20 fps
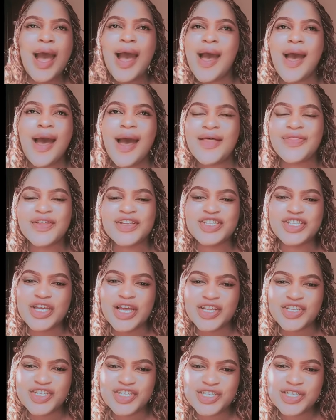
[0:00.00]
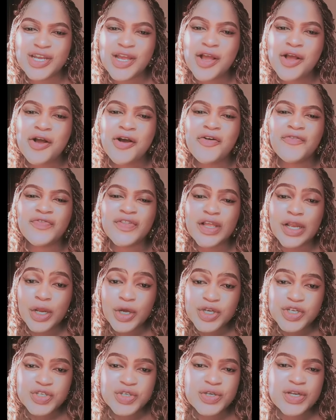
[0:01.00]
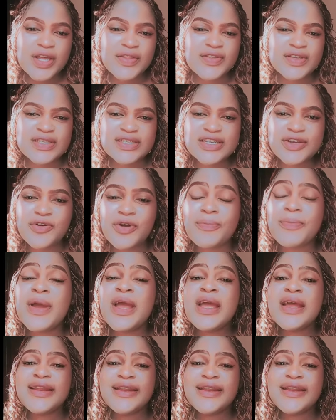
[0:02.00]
her other touch of the lotion and the serum.